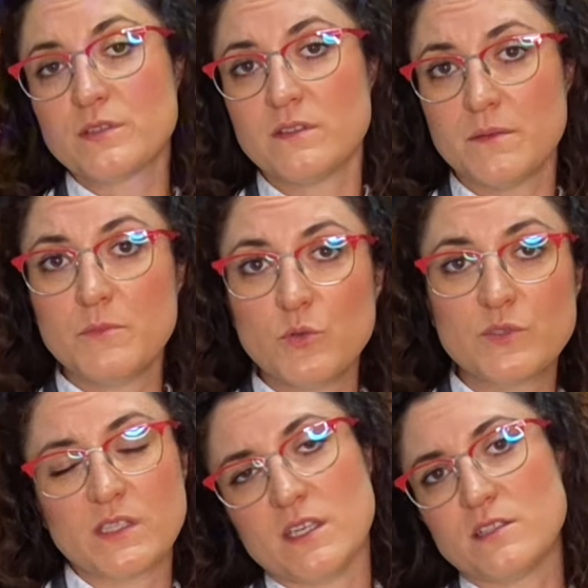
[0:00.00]
the
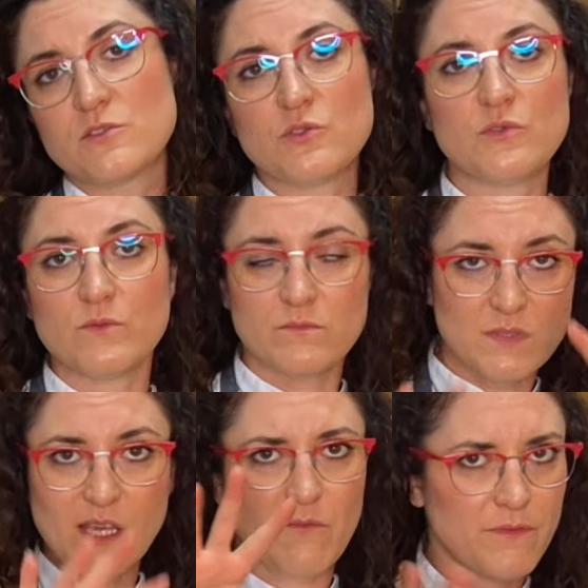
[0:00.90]
mousse into
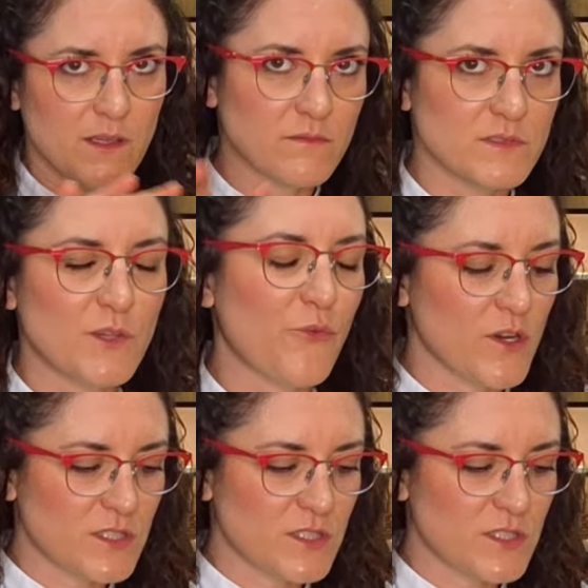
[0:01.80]
something different.